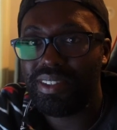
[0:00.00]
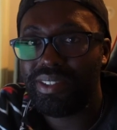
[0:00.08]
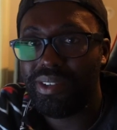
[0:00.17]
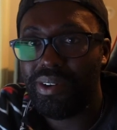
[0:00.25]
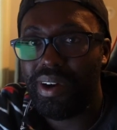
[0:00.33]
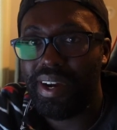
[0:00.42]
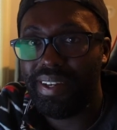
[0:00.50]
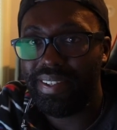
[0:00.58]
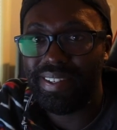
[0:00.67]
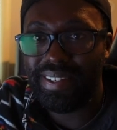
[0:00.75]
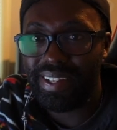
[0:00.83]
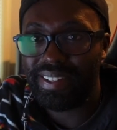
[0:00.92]
so I
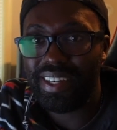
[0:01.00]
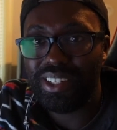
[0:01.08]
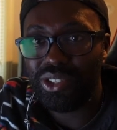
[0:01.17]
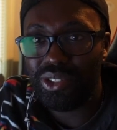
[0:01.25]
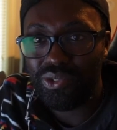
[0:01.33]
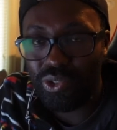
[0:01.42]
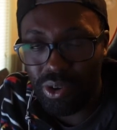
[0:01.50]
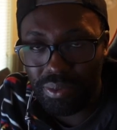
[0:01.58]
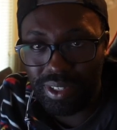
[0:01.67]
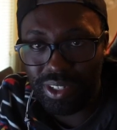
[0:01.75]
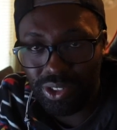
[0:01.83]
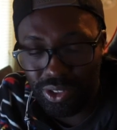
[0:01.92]
guess I should
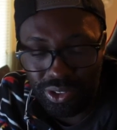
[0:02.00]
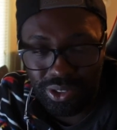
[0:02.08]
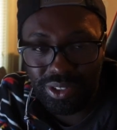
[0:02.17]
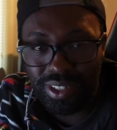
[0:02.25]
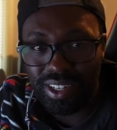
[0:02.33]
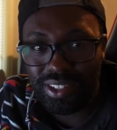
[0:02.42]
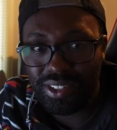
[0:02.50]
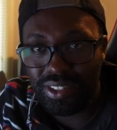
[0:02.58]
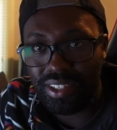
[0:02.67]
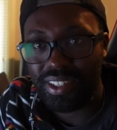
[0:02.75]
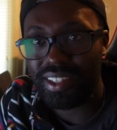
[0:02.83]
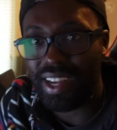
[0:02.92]
formally introduce you guys to
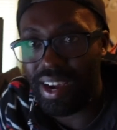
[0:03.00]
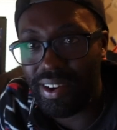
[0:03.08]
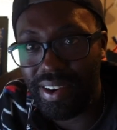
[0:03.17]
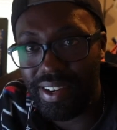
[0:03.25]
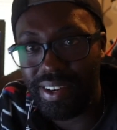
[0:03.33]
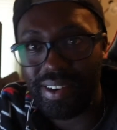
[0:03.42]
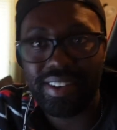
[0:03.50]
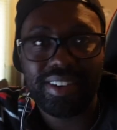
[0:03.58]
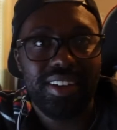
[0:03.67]
this guy right here.